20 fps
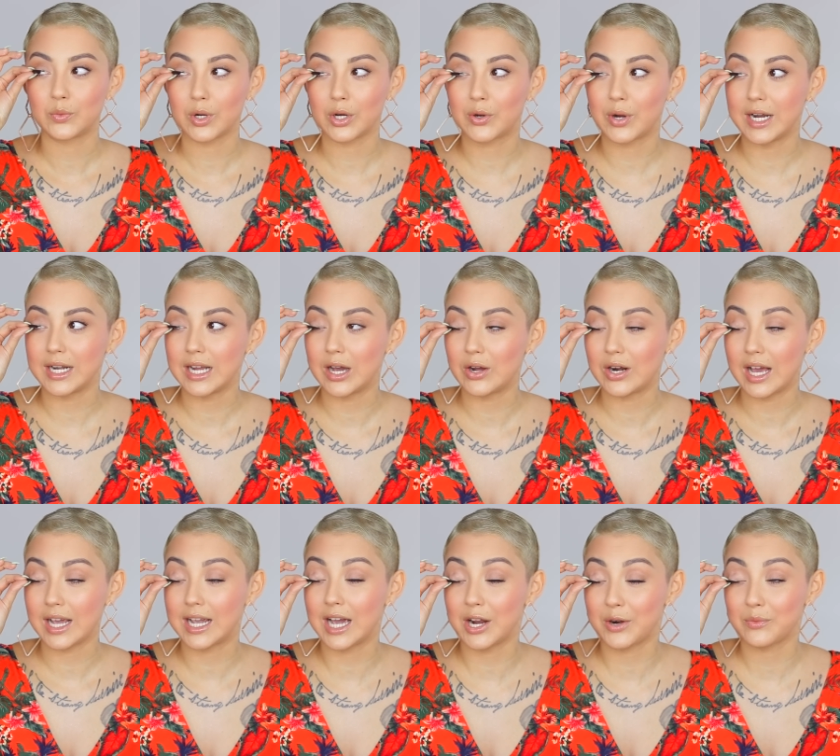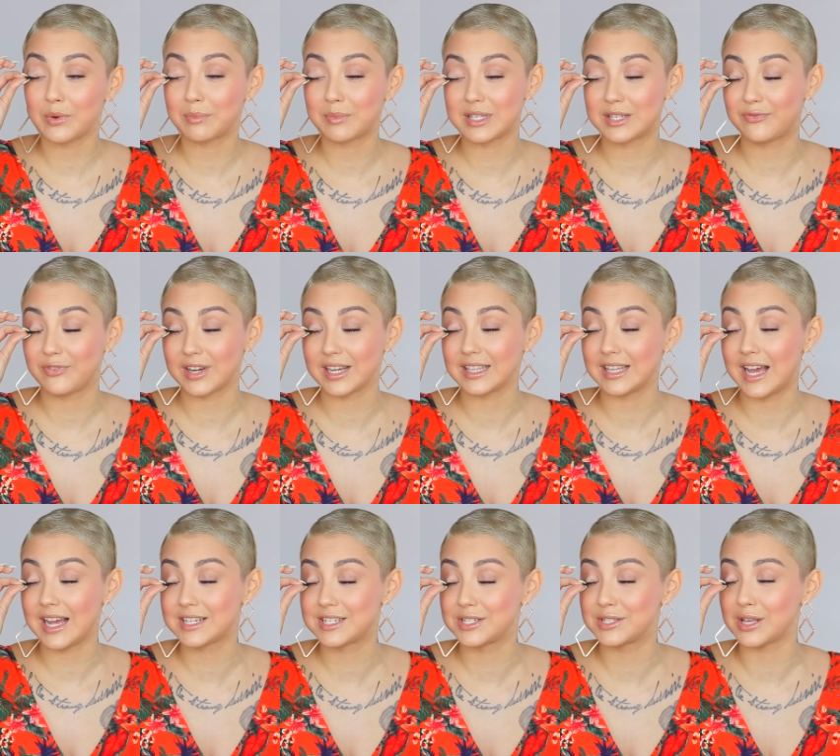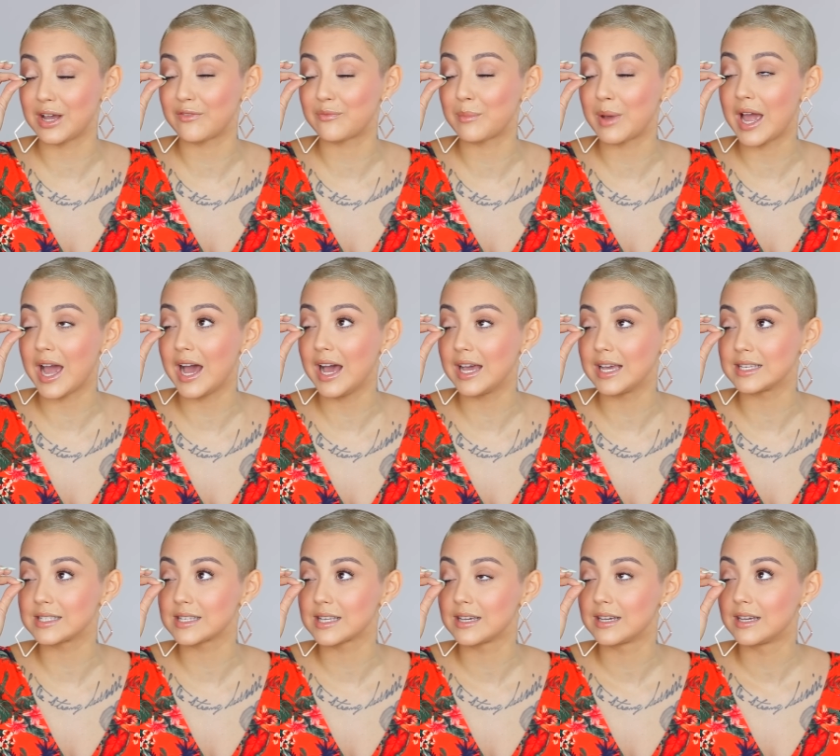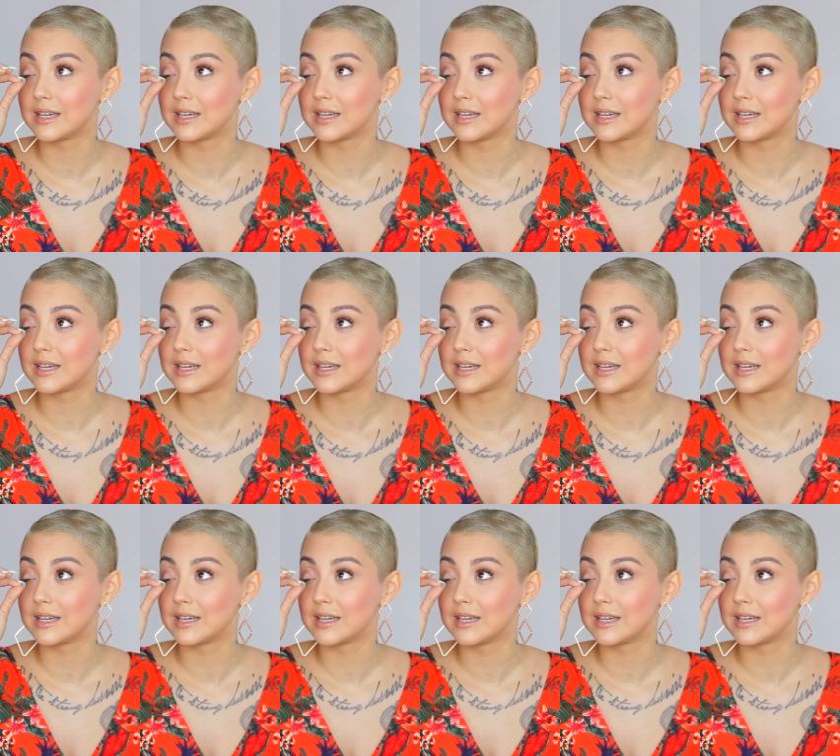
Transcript: work right now, and I gotta rip these freaking lashes off my eyes.